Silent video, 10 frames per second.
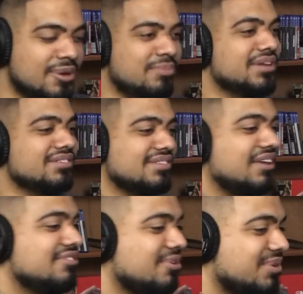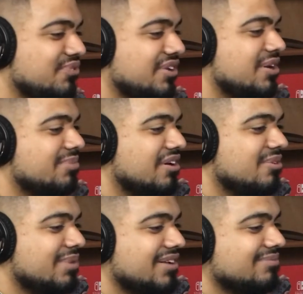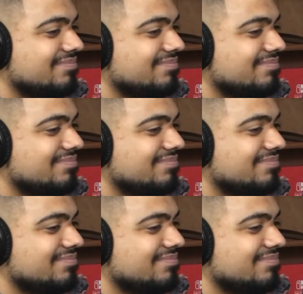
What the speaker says: But thank you so much for coming on, man.